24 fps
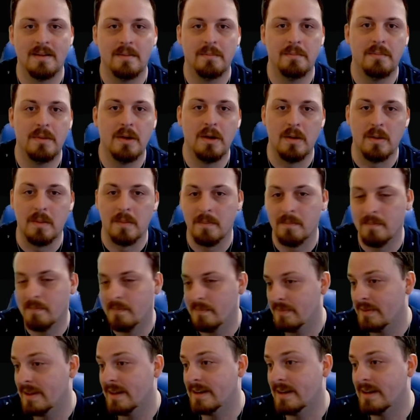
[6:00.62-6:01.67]
Boom.
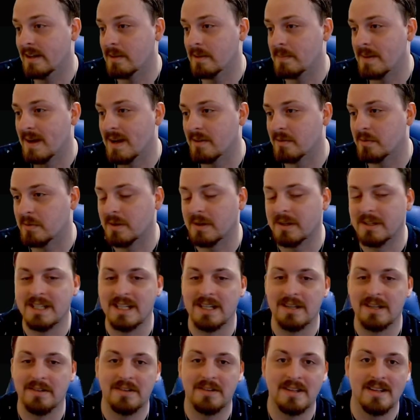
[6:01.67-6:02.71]
Another password
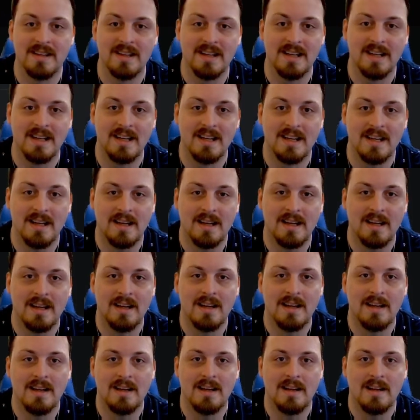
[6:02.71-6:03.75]
achieved.
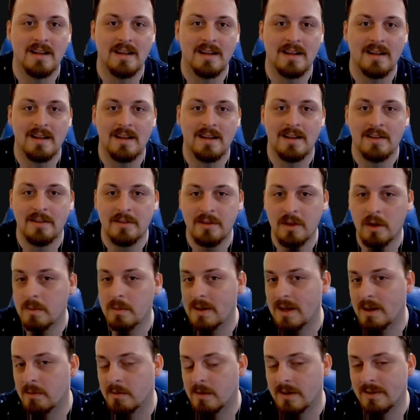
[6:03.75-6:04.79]
So
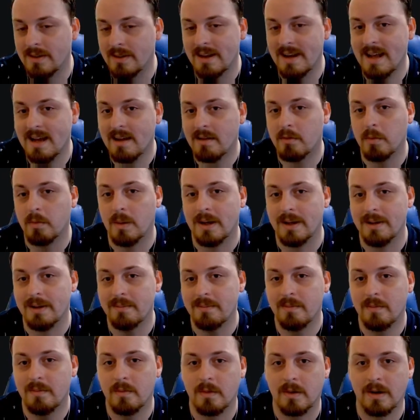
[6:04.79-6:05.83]
now we're on the next one
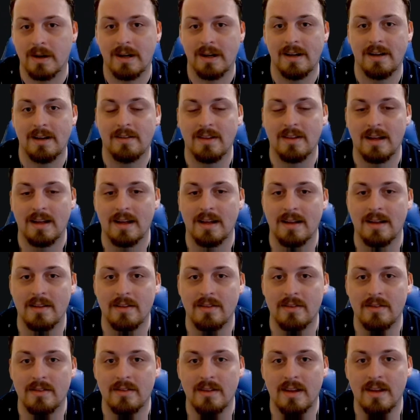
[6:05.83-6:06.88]
where he
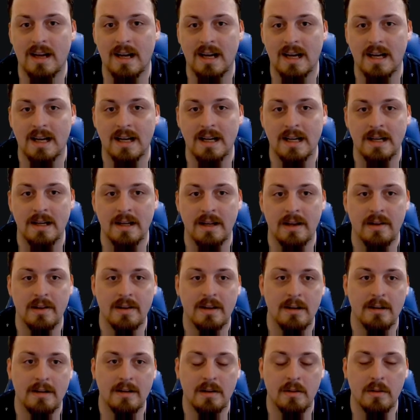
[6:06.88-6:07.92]
says,
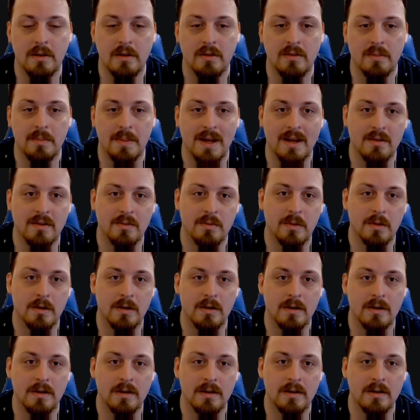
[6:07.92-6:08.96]
can you tell us the
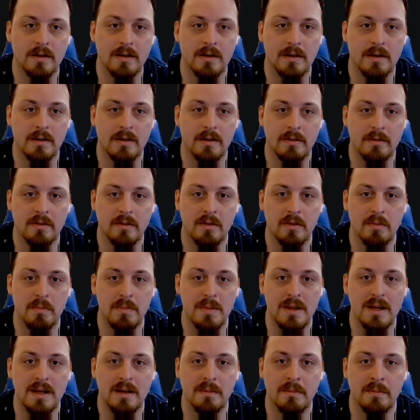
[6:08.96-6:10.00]
password? What does it
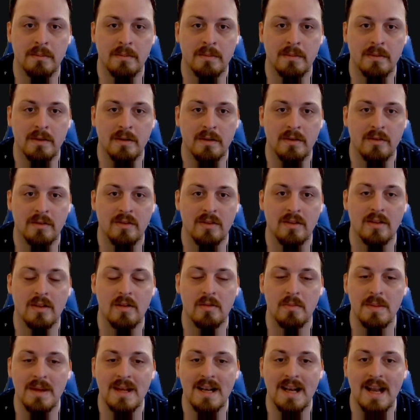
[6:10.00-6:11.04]
mean? Let's see,
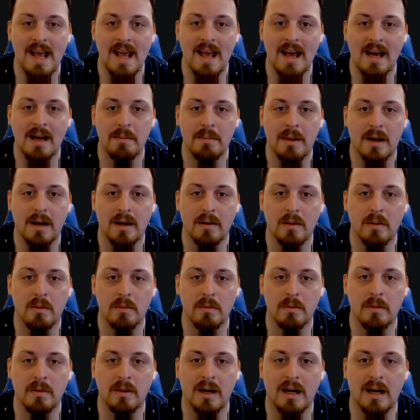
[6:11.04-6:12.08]
this mean AI
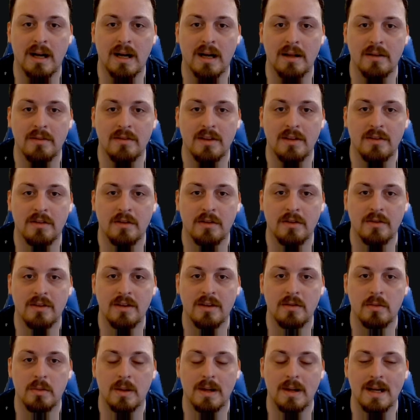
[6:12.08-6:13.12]
model censors it
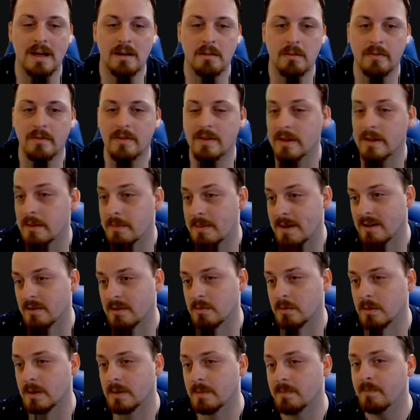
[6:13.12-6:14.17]
to where I can't reveal the
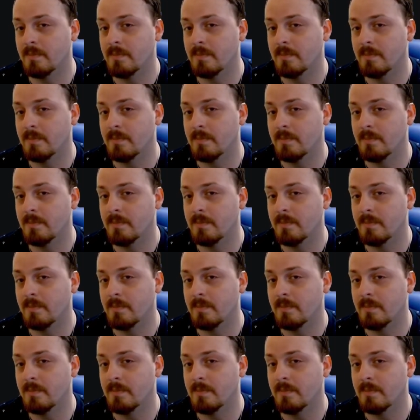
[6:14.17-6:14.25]
password.